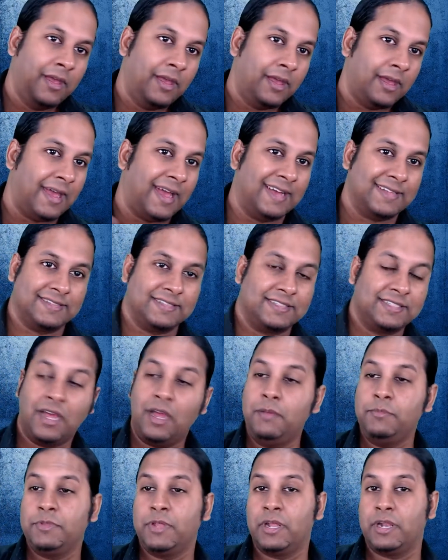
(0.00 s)
at the
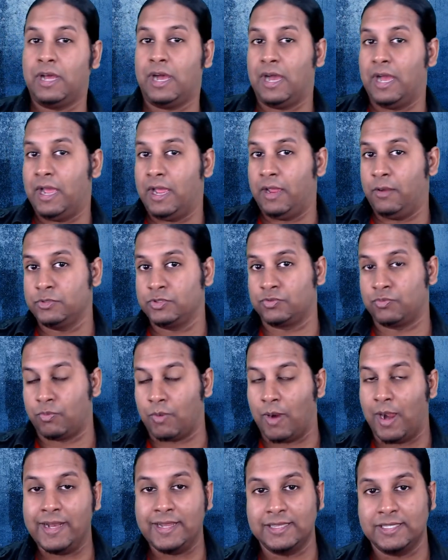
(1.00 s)
time that I was
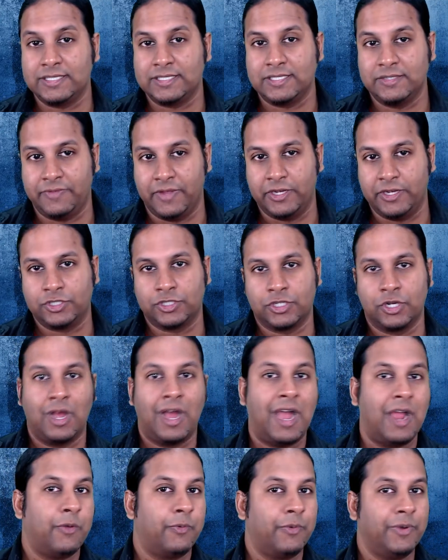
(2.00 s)
writing this adventure,
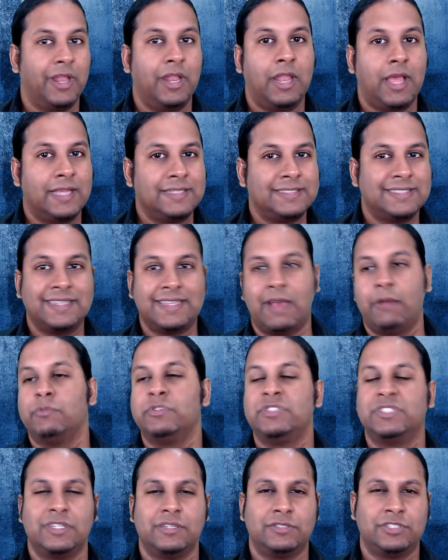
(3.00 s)
I realized that
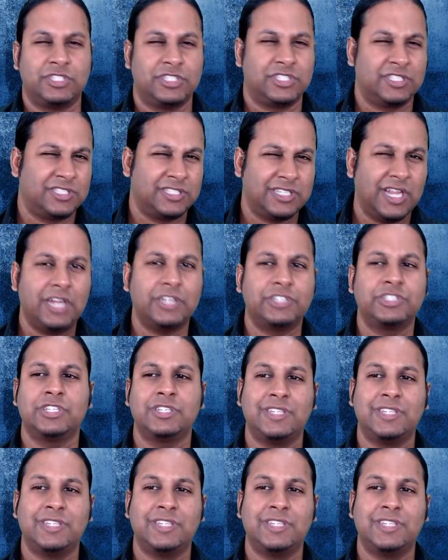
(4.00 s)
was just such an